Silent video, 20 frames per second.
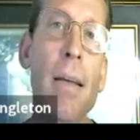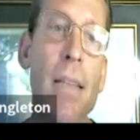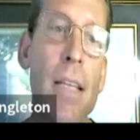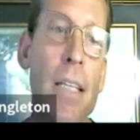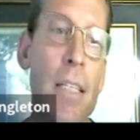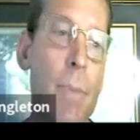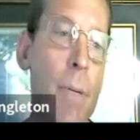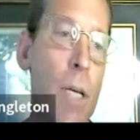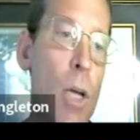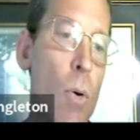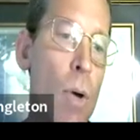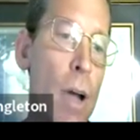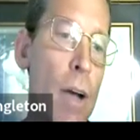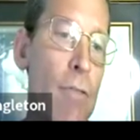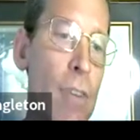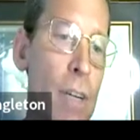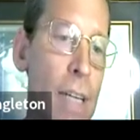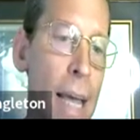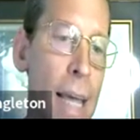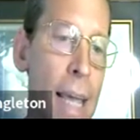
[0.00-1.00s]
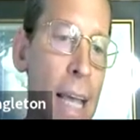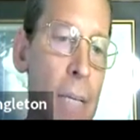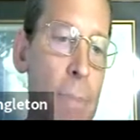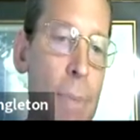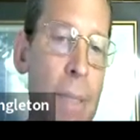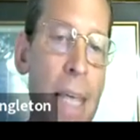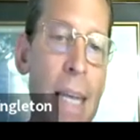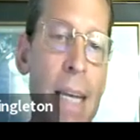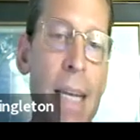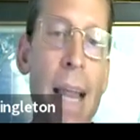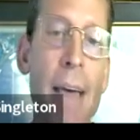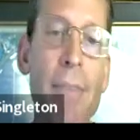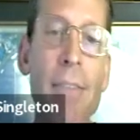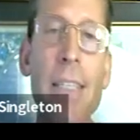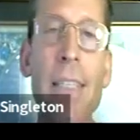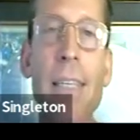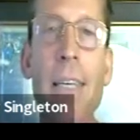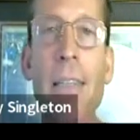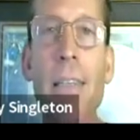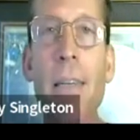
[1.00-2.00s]
This has been going on for decades, but they didn't have
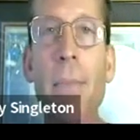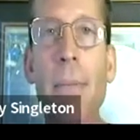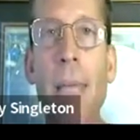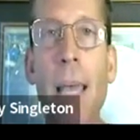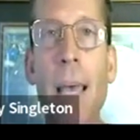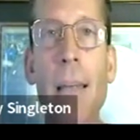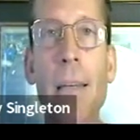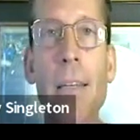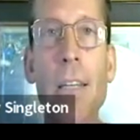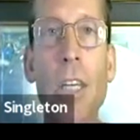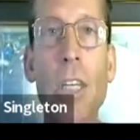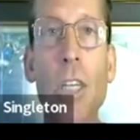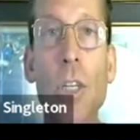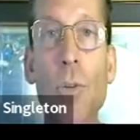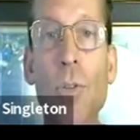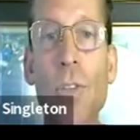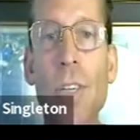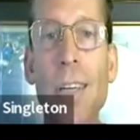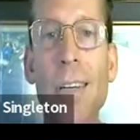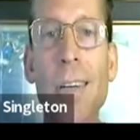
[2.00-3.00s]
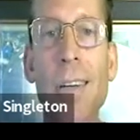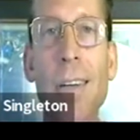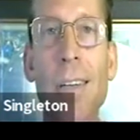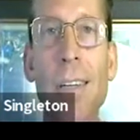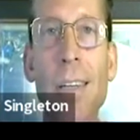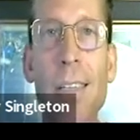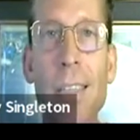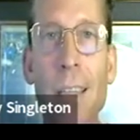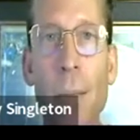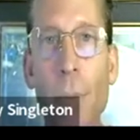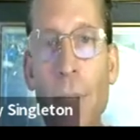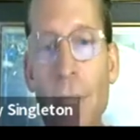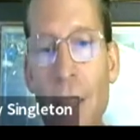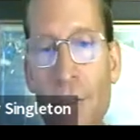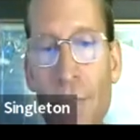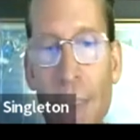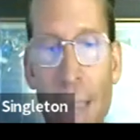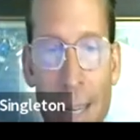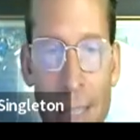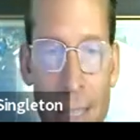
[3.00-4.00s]
a system yet to use it to someone's
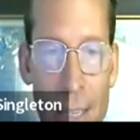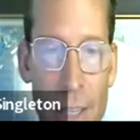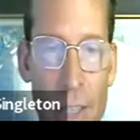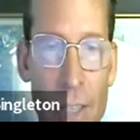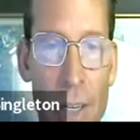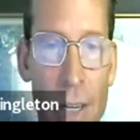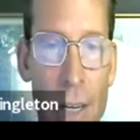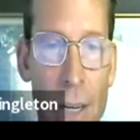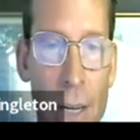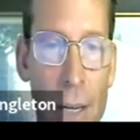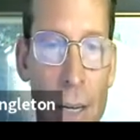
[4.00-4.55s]
advantage.